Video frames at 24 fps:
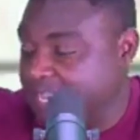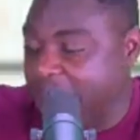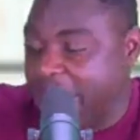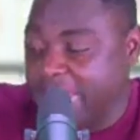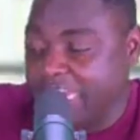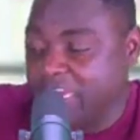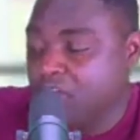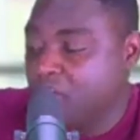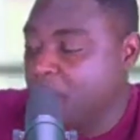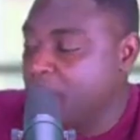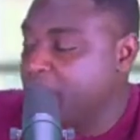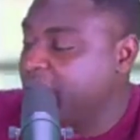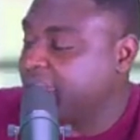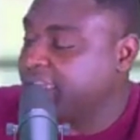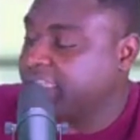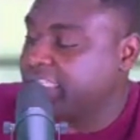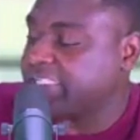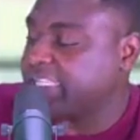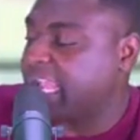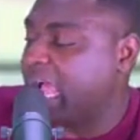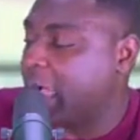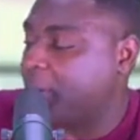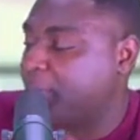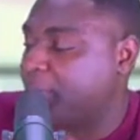This is
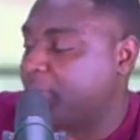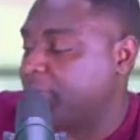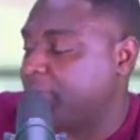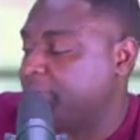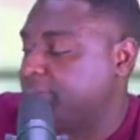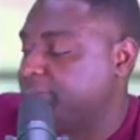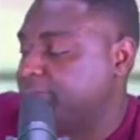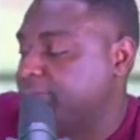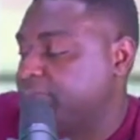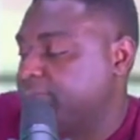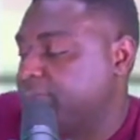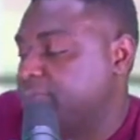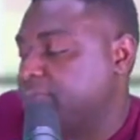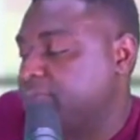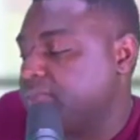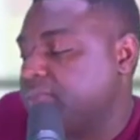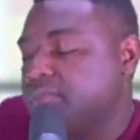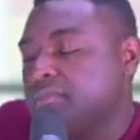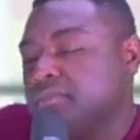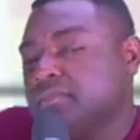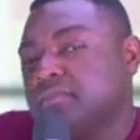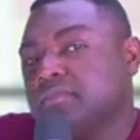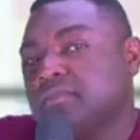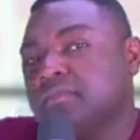British
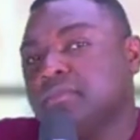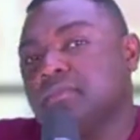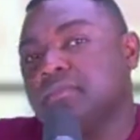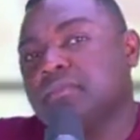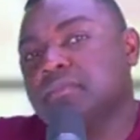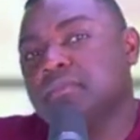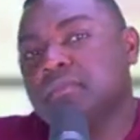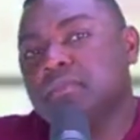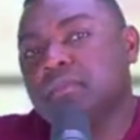parliament